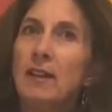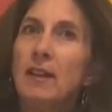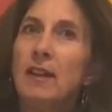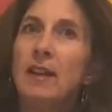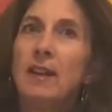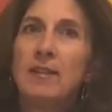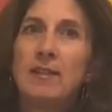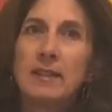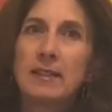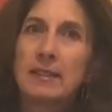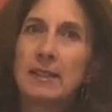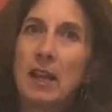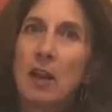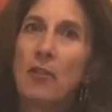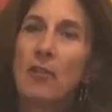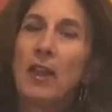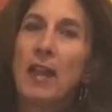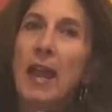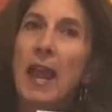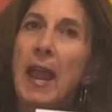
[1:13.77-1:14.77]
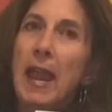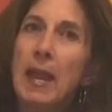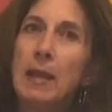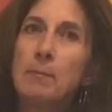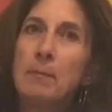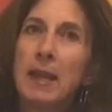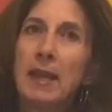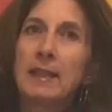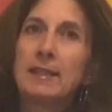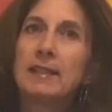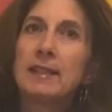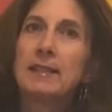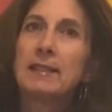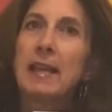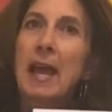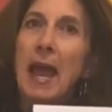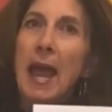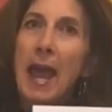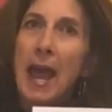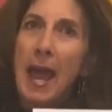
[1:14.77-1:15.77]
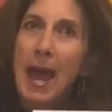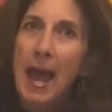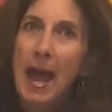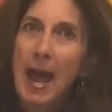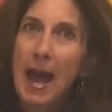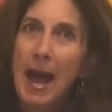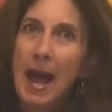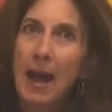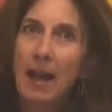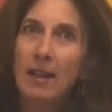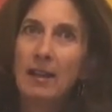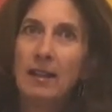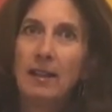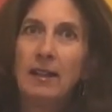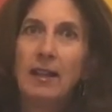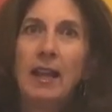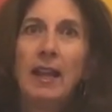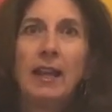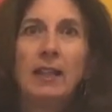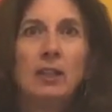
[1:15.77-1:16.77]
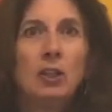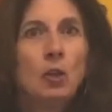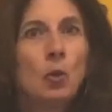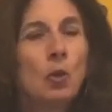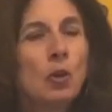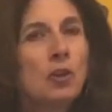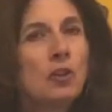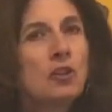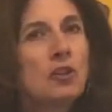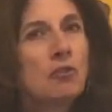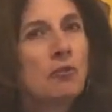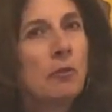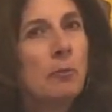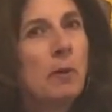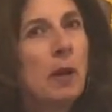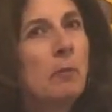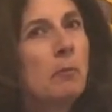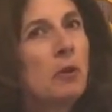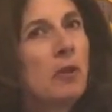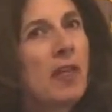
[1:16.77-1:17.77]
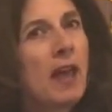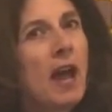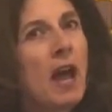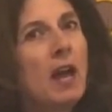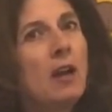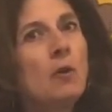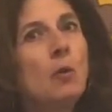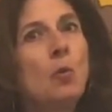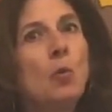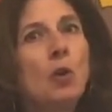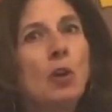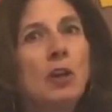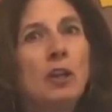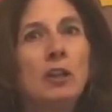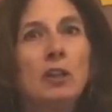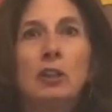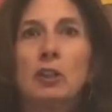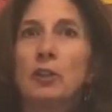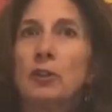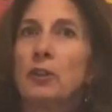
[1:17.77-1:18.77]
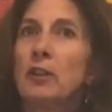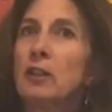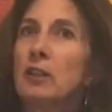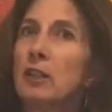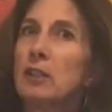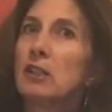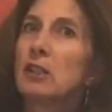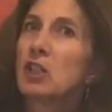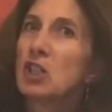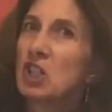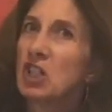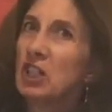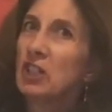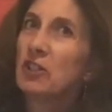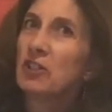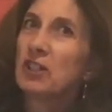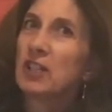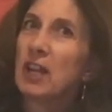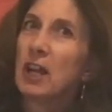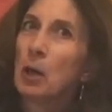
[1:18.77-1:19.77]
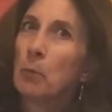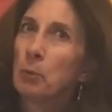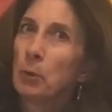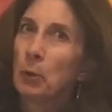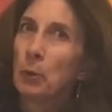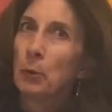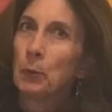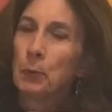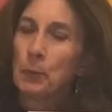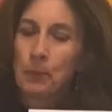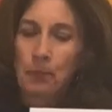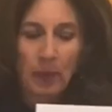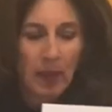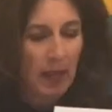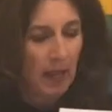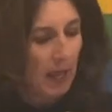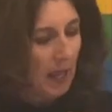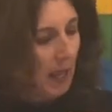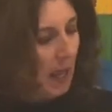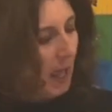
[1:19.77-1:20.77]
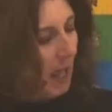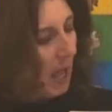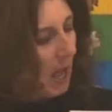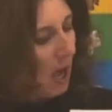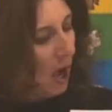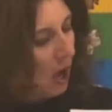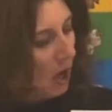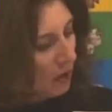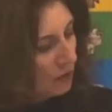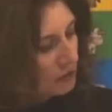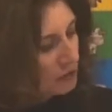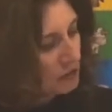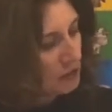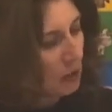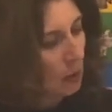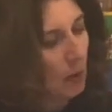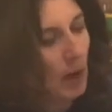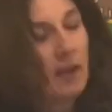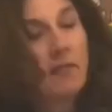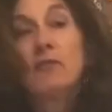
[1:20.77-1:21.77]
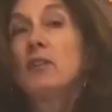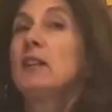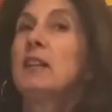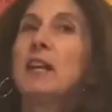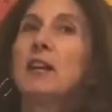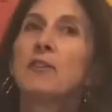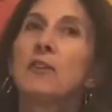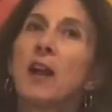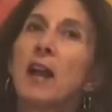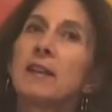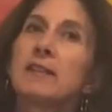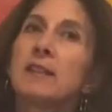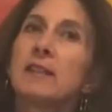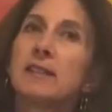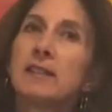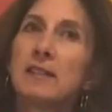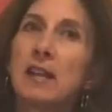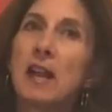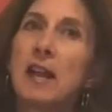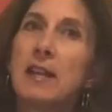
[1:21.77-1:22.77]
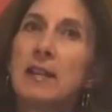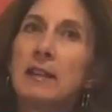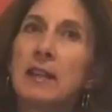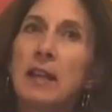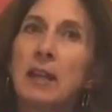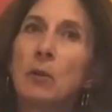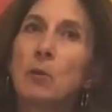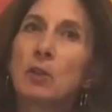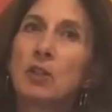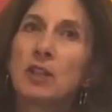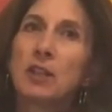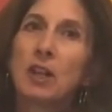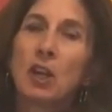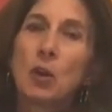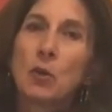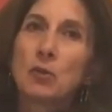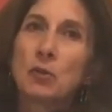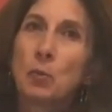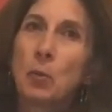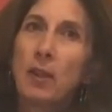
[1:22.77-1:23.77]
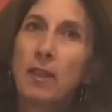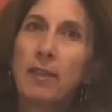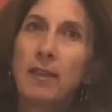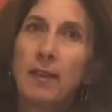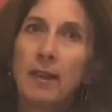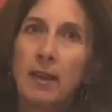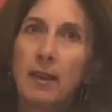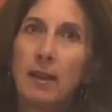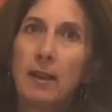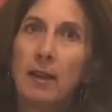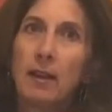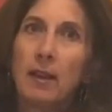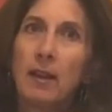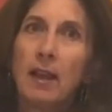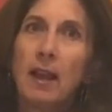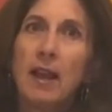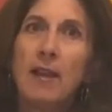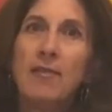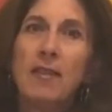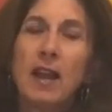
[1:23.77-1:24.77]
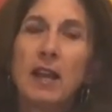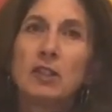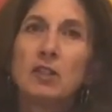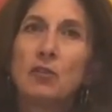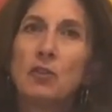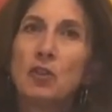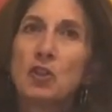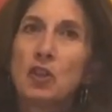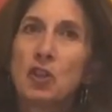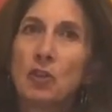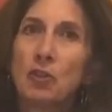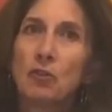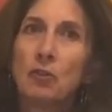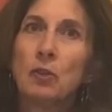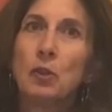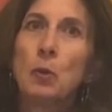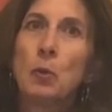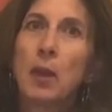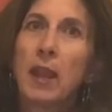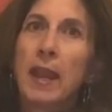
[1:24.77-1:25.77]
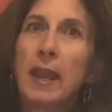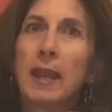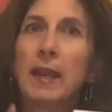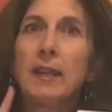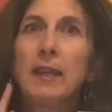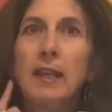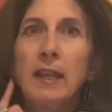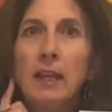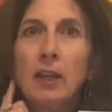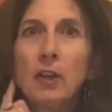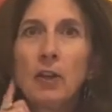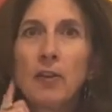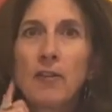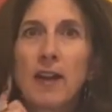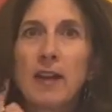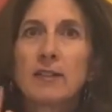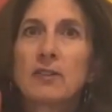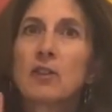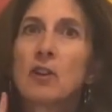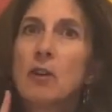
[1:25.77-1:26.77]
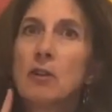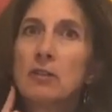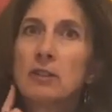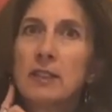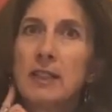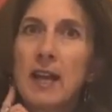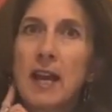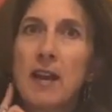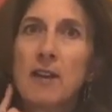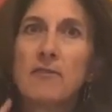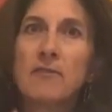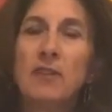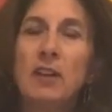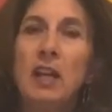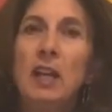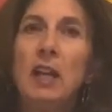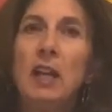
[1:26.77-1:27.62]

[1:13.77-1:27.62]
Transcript: And the sound that A makes is ah. And in order to remember that, we're going to learn a little cheer to help you. Also, every letter has a sign language that goes with it. And that's for children who can't hear. That's called deaf.